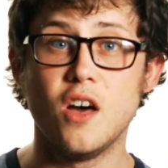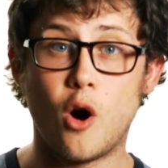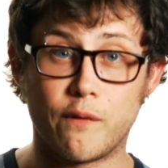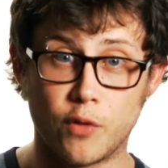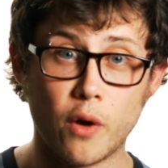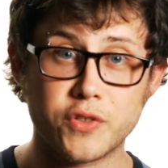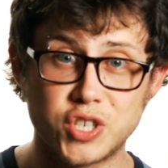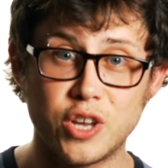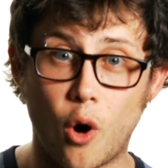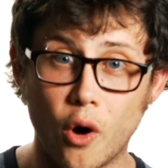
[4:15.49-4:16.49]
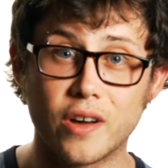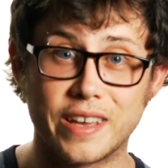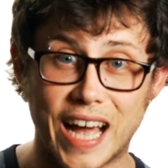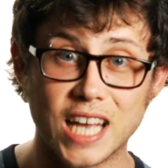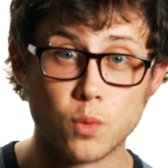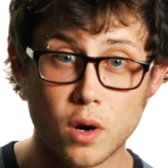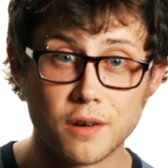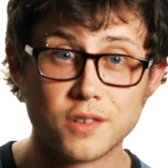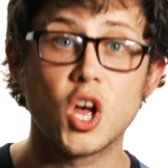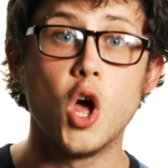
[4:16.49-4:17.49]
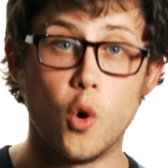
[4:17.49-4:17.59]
of North Sea oil and gas workers